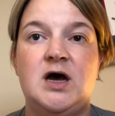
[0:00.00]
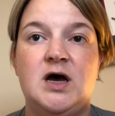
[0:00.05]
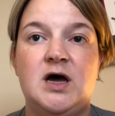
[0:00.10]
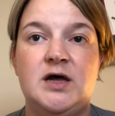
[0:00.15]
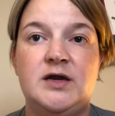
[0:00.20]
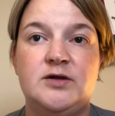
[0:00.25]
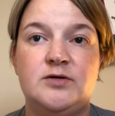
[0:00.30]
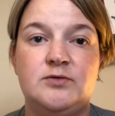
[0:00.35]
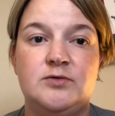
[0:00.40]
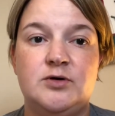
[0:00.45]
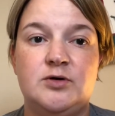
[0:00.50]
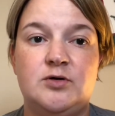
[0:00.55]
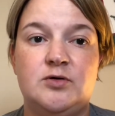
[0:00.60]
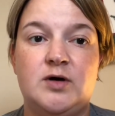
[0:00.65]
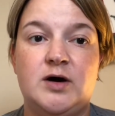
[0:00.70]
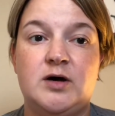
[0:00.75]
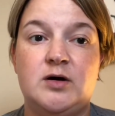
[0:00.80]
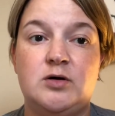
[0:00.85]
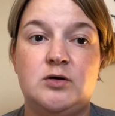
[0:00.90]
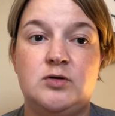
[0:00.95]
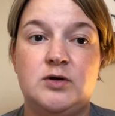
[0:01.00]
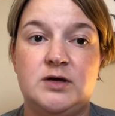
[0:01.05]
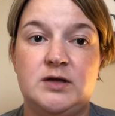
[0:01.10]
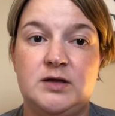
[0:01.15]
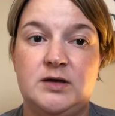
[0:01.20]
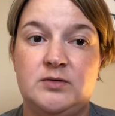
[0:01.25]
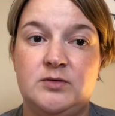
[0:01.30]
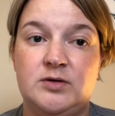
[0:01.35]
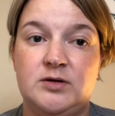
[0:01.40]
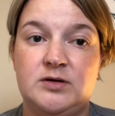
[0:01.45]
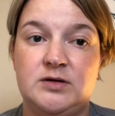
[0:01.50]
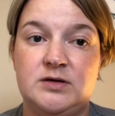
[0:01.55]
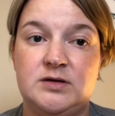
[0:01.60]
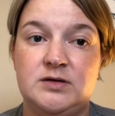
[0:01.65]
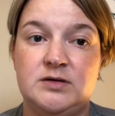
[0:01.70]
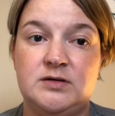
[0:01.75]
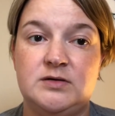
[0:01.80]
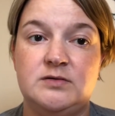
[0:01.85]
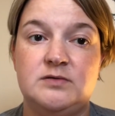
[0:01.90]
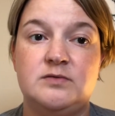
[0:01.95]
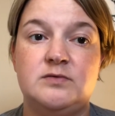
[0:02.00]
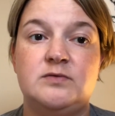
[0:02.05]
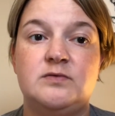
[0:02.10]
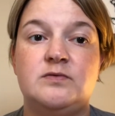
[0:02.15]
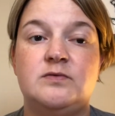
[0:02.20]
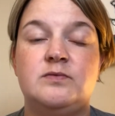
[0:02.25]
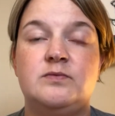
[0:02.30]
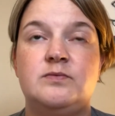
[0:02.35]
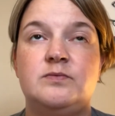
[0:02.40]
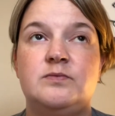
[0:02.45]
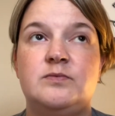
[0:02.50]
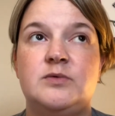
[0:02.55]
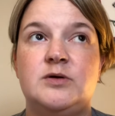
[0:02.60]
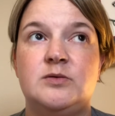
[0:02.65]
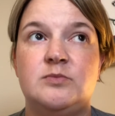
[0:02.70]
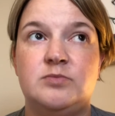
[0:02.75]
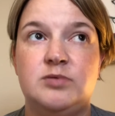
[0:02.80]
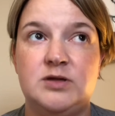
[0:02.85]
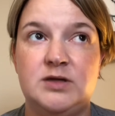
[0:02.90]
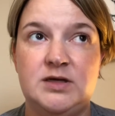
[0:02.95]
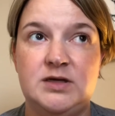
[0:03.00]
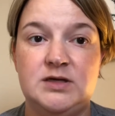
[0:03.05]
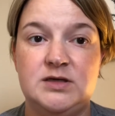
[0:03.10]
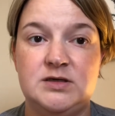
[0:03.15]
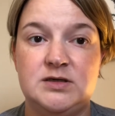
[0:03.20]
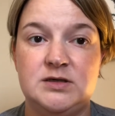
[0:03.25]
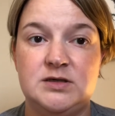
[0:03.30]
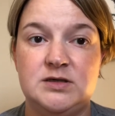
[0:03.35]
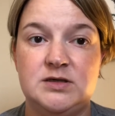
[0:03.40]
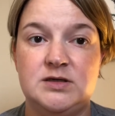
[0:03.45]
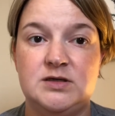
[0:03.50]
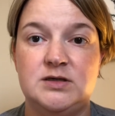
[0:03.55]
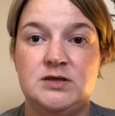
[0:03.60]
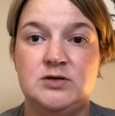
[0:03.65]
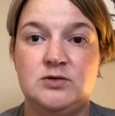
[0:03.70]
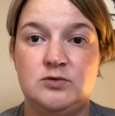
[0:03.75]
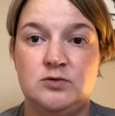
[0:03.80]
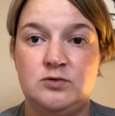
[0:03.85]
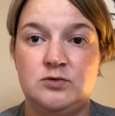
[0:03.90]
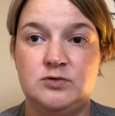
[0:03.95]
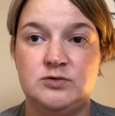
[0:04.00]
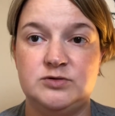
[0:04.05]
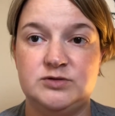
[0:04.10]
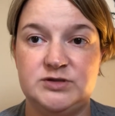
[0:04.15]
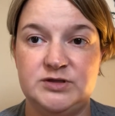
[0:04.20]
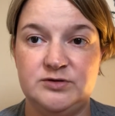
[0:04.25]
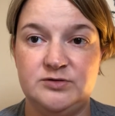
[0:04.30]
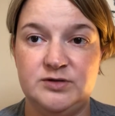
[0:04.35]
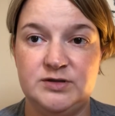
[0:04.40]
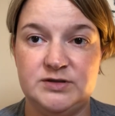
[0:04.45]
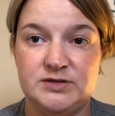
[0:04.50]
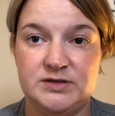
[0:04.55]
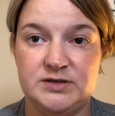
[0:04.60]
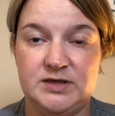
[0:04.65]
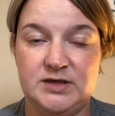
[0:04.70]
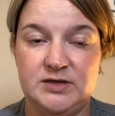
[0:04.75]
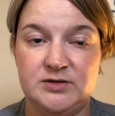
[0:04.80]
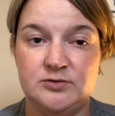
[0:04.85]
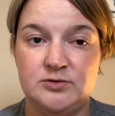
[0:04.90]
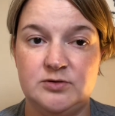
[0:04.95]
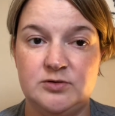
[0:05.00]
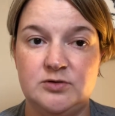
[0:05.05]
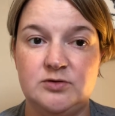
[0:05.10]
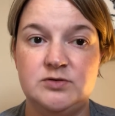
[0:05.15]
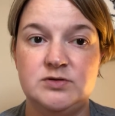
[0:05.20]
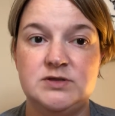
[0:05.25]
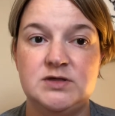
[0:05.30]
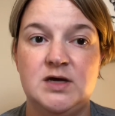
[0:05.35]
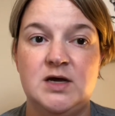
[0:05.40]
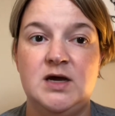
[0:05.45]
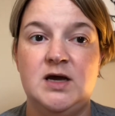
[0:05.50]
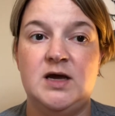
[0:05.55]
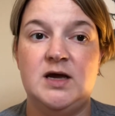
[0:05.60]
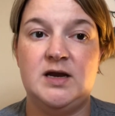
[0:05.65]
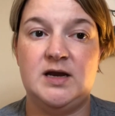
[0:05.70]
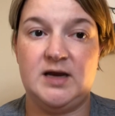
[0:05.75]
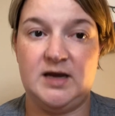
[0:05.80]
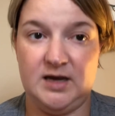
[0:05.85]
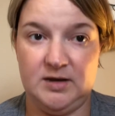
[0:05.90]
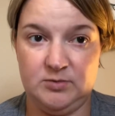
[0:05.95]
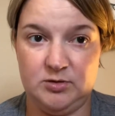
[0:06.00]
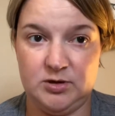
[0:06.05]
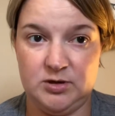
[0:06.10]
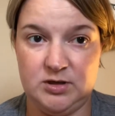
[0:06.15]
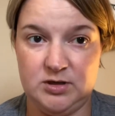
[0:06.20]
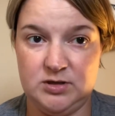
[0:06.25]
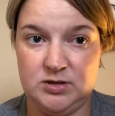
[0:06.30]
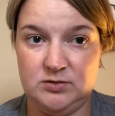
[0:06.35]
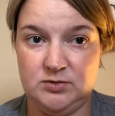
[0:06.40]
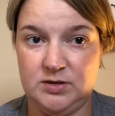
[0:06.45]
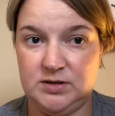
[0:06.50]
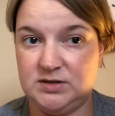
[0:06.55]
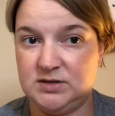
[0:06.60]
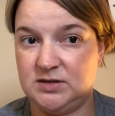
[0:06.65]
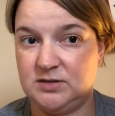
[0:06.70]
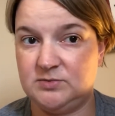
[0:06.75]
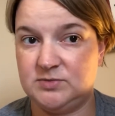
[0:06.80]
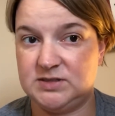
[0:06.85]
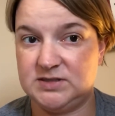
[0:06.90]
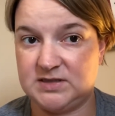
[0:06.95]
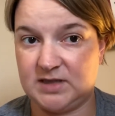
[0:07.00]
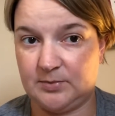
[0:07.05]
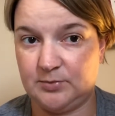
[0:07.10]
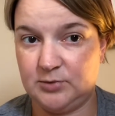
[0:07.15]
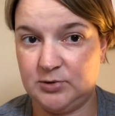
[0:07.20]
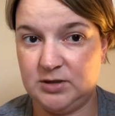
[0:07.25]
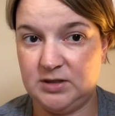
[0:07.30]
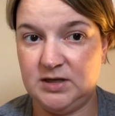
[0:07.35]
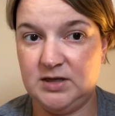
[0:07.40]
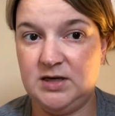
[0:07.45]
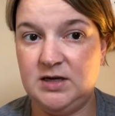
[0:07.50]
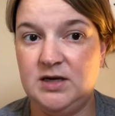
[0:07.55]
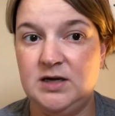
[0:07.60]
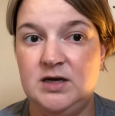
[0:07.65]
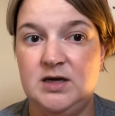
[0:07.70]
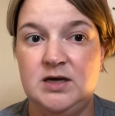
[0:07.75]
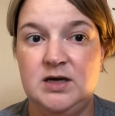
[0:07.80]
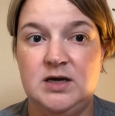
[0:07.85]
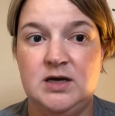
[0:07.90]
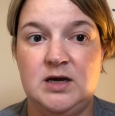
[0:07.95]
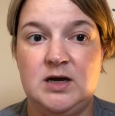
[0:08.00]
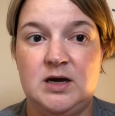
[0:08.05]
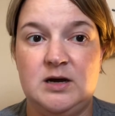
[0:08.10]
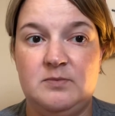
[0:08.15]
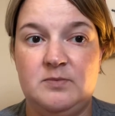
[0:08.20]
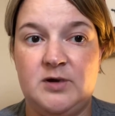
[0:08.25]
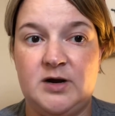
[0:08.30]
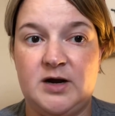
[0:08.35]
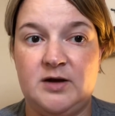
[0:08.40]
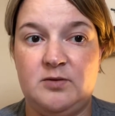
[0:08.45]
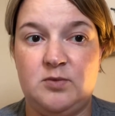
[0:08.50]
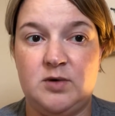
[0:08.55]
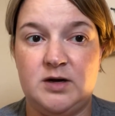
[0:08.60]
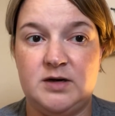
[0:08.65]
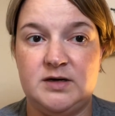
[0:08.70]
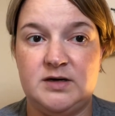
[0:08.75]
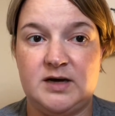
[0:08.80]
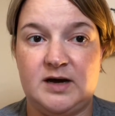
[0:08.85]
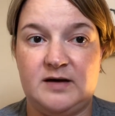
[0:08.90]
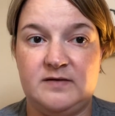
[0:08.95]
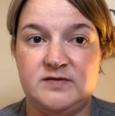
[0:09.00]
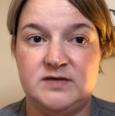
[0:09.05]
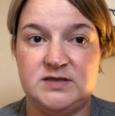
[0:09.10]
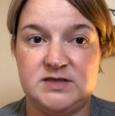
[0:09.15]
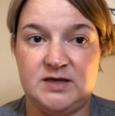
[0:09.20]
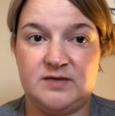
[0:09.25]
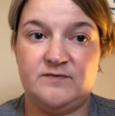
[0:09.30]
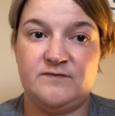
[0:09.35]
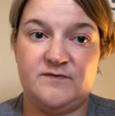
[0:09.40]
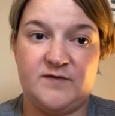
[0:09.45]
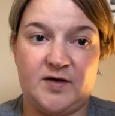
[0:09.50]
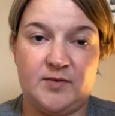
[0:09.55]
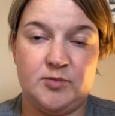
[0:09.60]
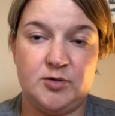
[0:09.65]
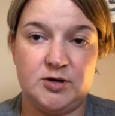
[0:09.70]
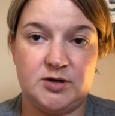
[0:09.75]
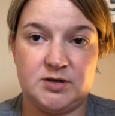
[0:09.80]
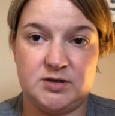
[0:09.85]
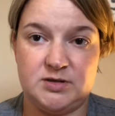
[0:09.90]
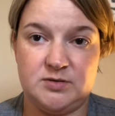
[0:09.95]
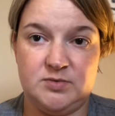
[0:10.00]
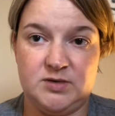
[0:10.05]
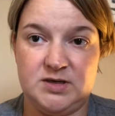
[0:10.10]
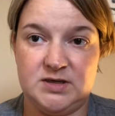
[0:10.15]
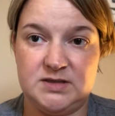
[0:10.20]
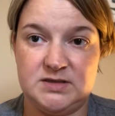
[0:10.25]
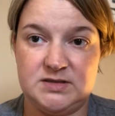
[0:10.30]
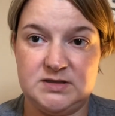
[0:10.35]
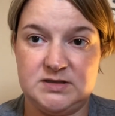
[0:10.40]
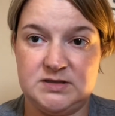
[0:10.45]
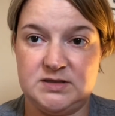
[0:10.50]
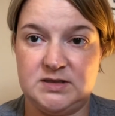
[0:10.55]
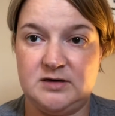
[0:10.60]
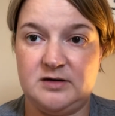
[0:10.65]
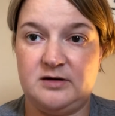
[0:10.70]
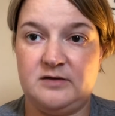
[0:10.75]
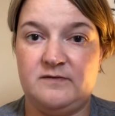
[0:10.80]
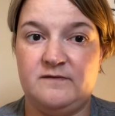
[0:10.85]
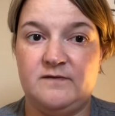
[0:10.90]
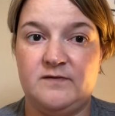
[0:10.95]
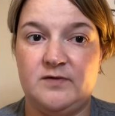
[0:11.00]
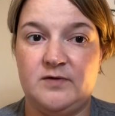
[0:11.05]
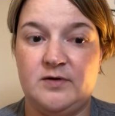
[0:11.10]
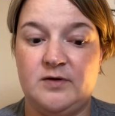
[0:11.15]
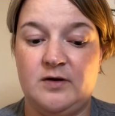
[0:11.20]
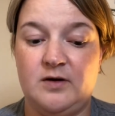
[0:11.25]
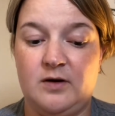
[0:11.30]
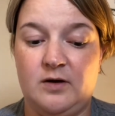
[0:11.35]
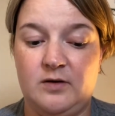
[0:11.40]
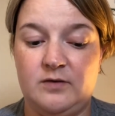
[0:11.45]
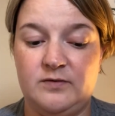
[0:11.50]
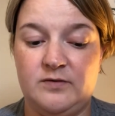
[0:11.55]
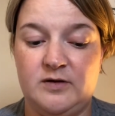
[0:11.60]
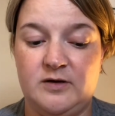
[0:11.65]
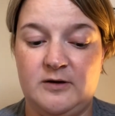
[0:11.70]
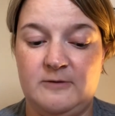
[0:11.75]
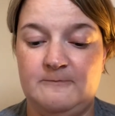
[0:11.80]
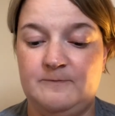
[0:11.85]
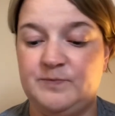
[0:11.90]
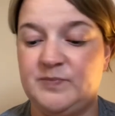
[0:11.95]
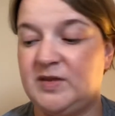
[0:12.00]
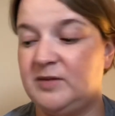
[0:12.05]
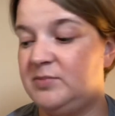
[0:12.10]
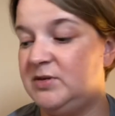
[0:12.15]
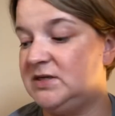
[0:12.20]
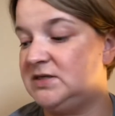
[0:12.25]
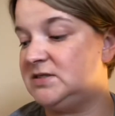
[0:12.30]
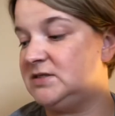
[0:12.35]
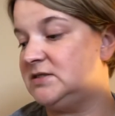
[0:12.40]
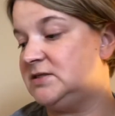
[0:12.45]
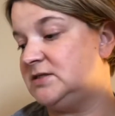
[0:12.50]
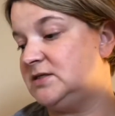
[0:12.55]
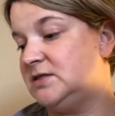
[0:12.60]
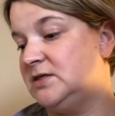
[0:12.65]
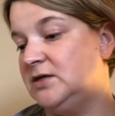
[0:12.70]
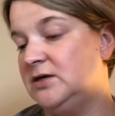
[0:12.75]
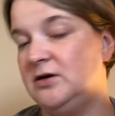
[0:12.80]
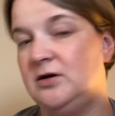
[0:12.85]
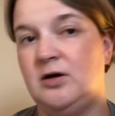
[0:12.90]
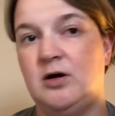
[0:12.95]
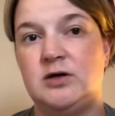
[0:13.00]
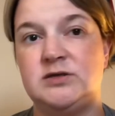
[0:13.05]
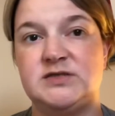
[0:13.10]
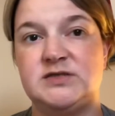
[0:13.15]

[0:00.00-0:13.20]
I don't know how quickly I'm going to complete the whole series in either of those, and I am going to do each of them separately. but I wanted to have the same fabric to be consistent for all the pieces all